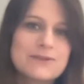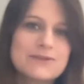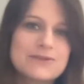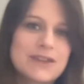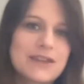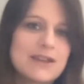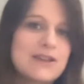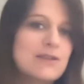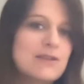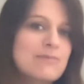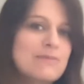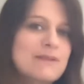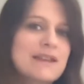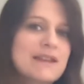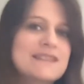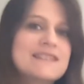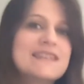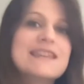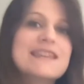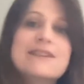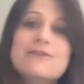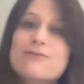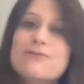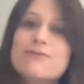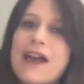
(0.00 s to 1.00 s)
So they could be a
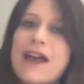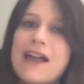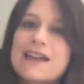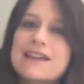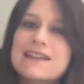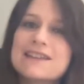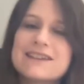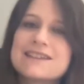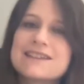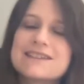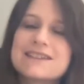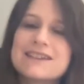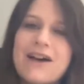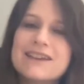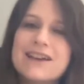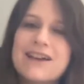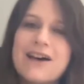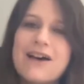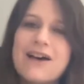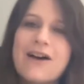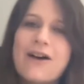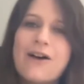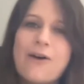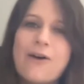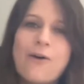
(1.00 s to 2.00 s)
T-Rex
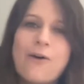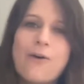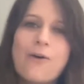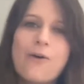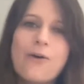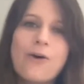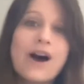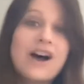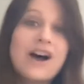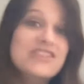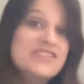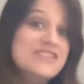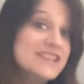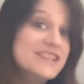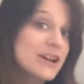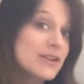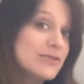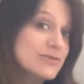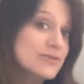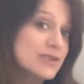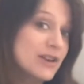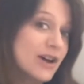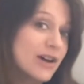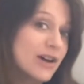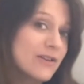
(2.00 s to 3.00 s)
or a
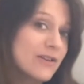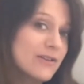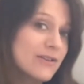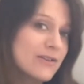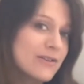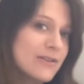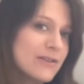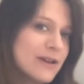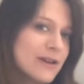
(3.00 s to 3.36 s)
dodo,